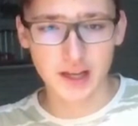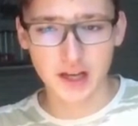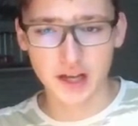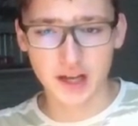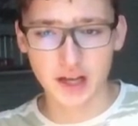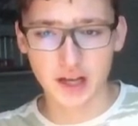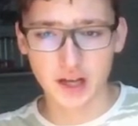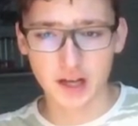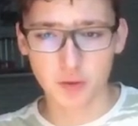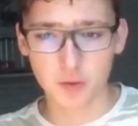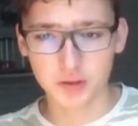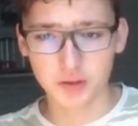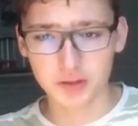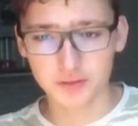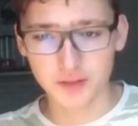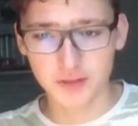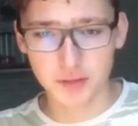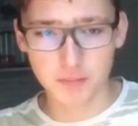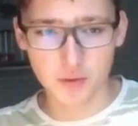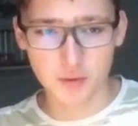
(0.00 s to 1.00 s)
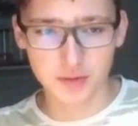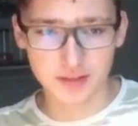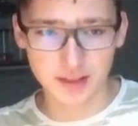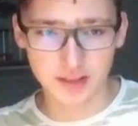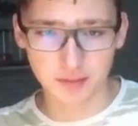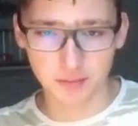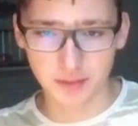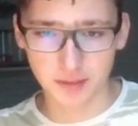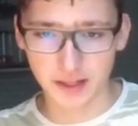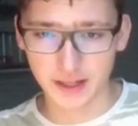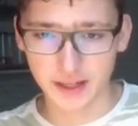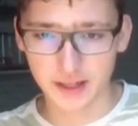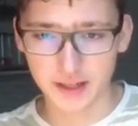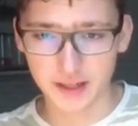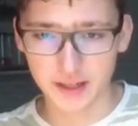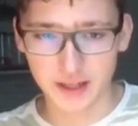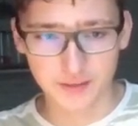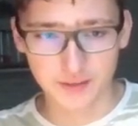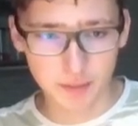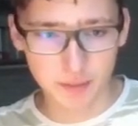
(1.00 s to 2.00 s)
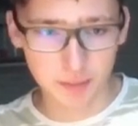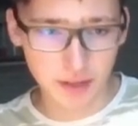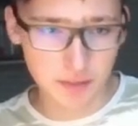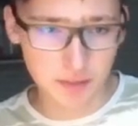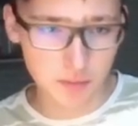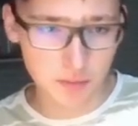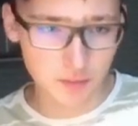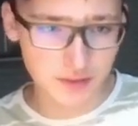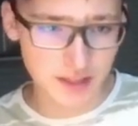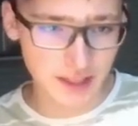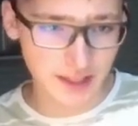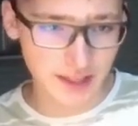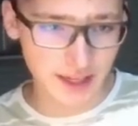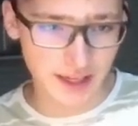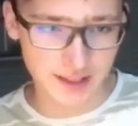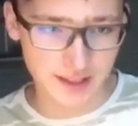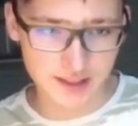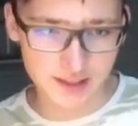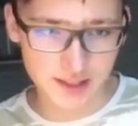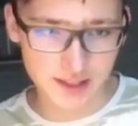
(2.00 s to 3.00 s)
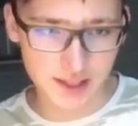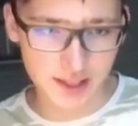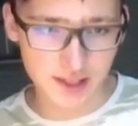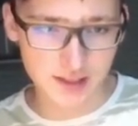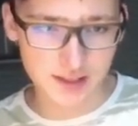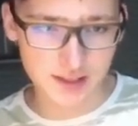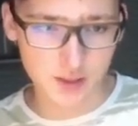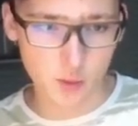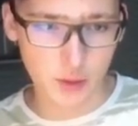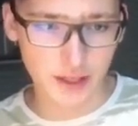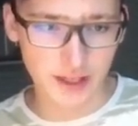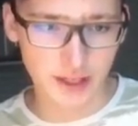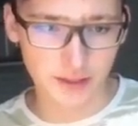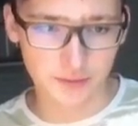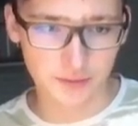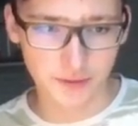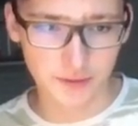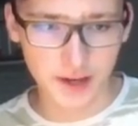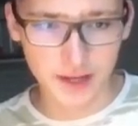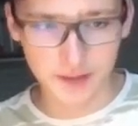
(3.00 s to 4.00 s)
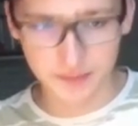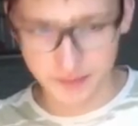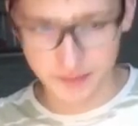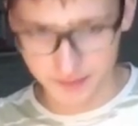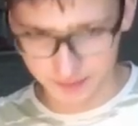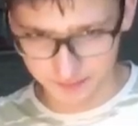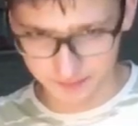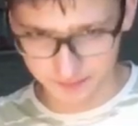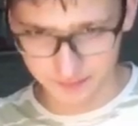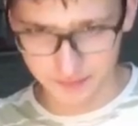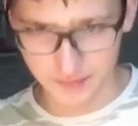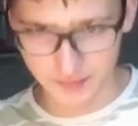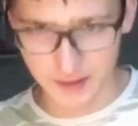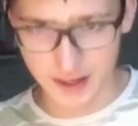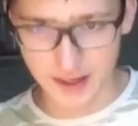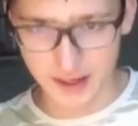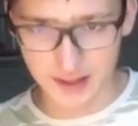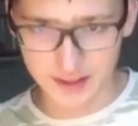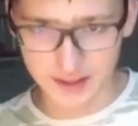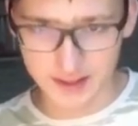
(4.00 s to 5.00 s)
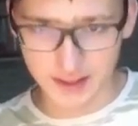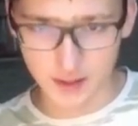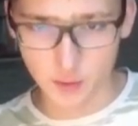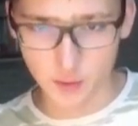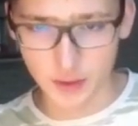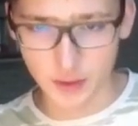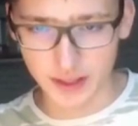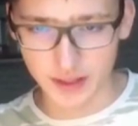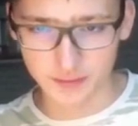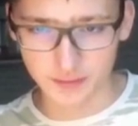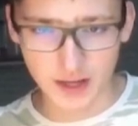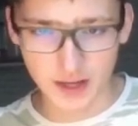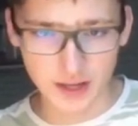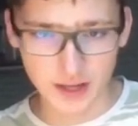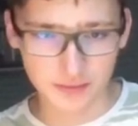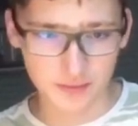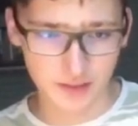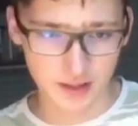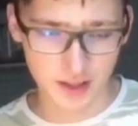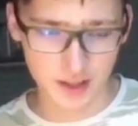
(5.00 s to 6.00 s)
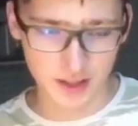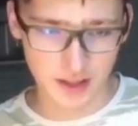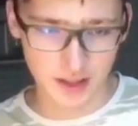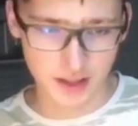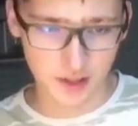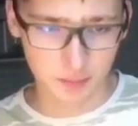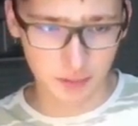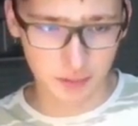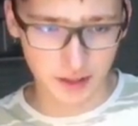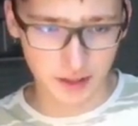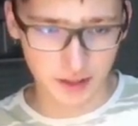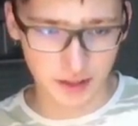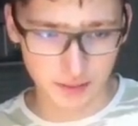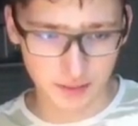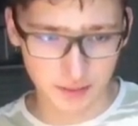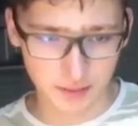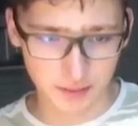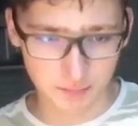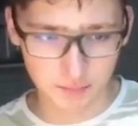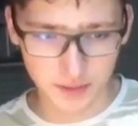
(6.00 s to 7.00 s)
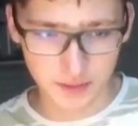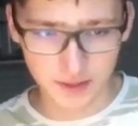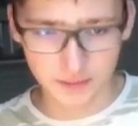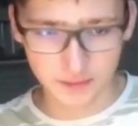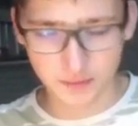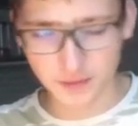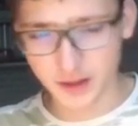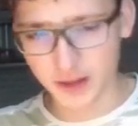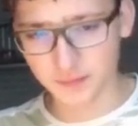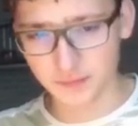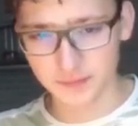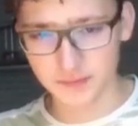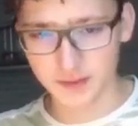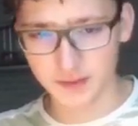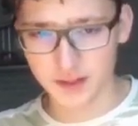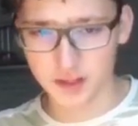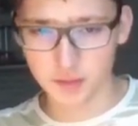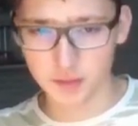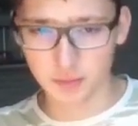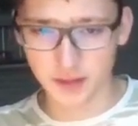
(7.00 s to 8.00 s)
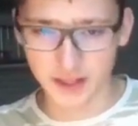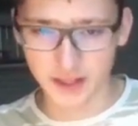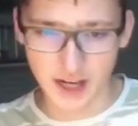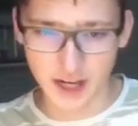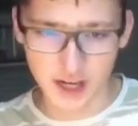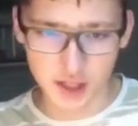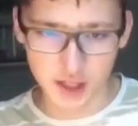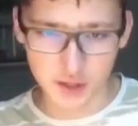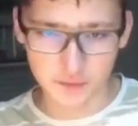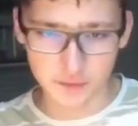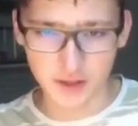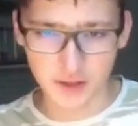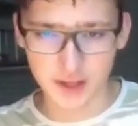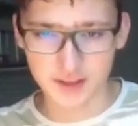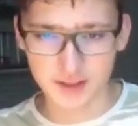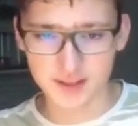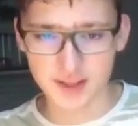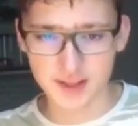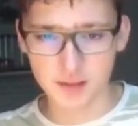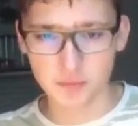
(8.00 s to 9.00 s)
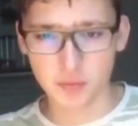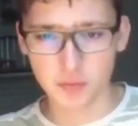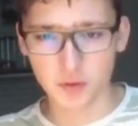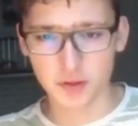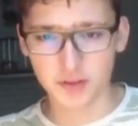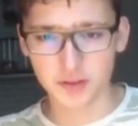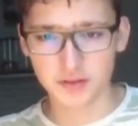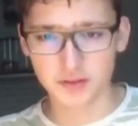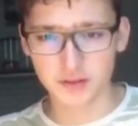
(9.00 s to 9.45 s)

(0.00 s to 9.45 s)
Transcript: Uh, what do they mostly play? They play moves like a six, queen a five. Let's say queen a five, you play b three, you play h three at some point,